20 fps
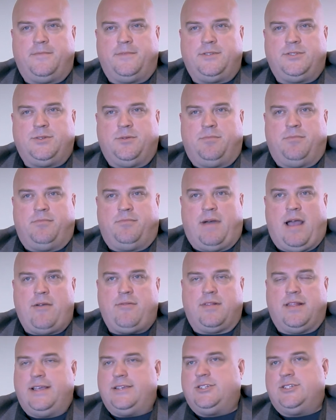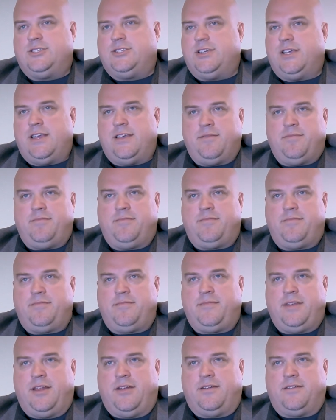so my relationship,
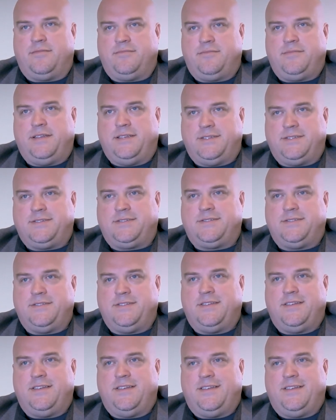you know, is